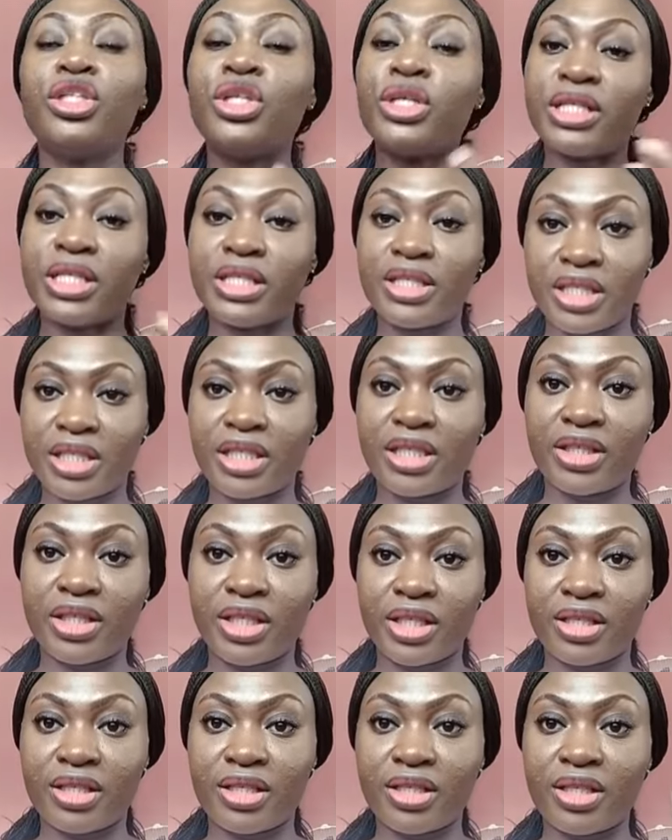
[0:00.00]
you know it's a
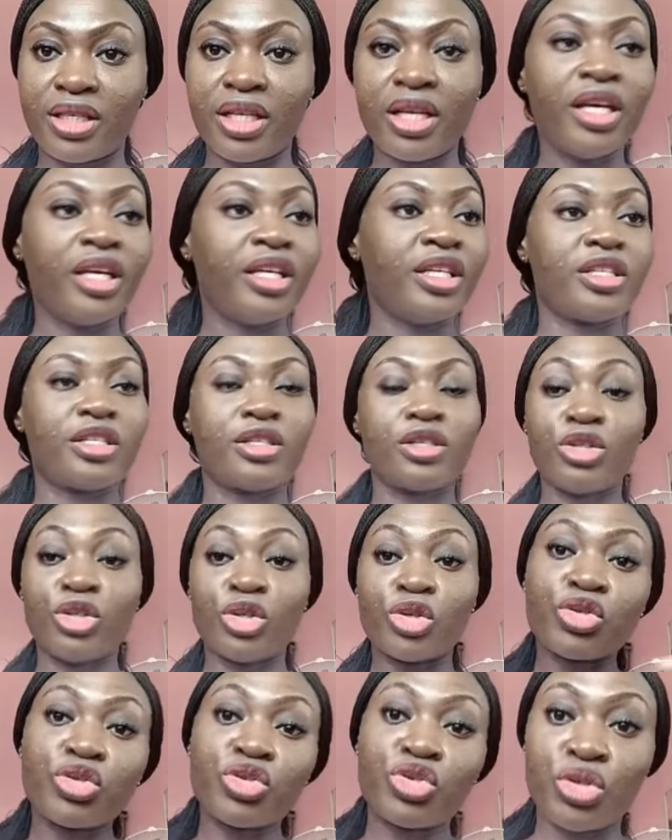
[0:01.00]
dinner date, it's
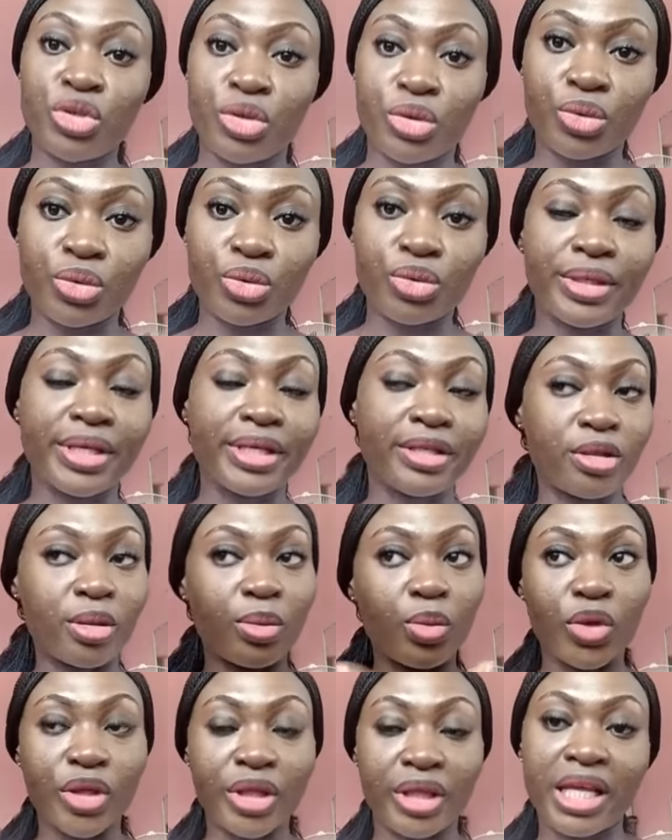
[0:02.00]
not just you.
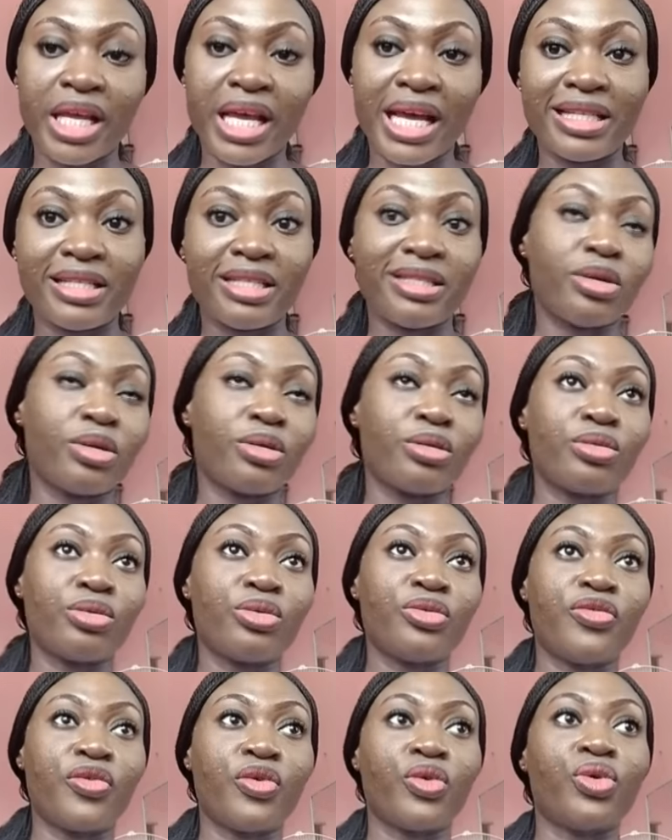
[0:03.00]
There's someone there, and it's
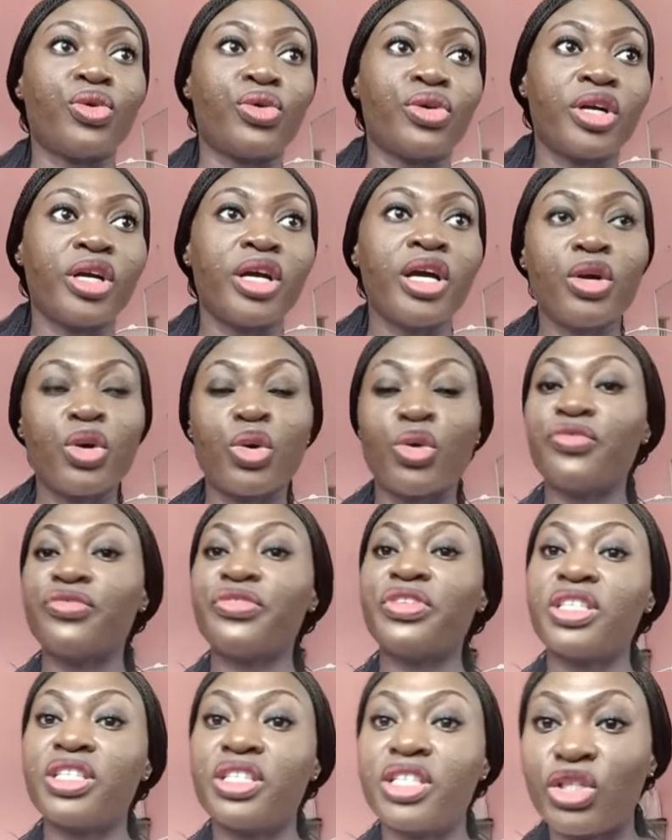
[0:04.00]
also for
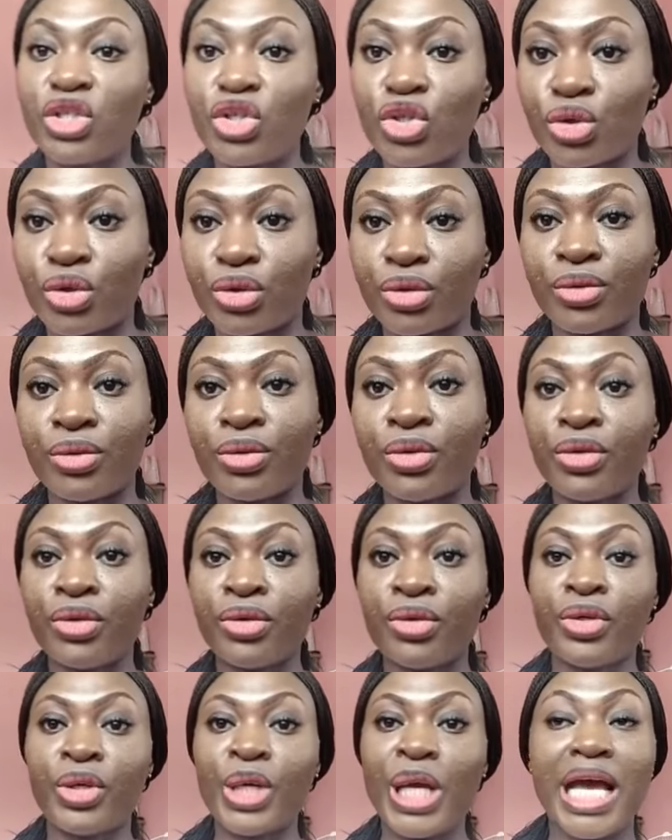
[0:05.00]
conversation.
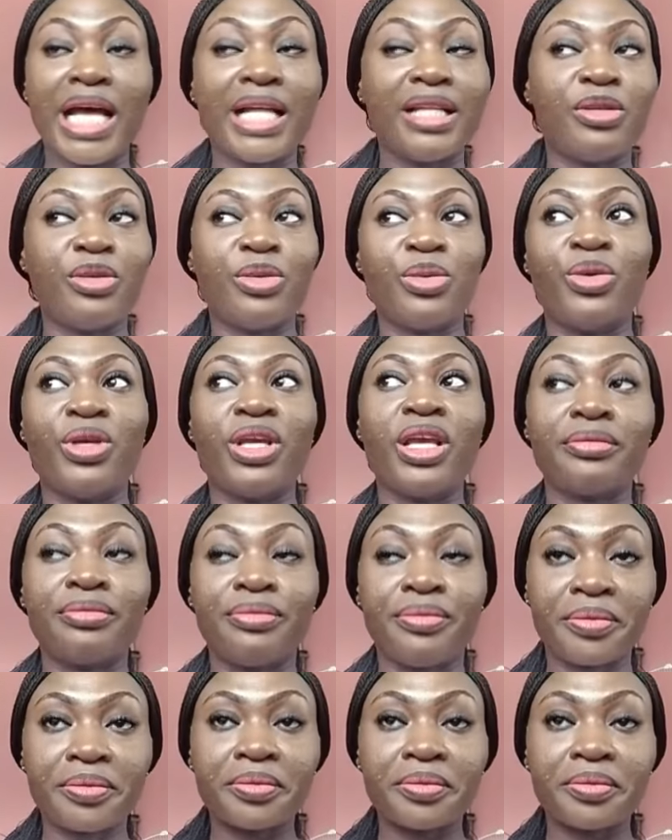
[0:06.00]
And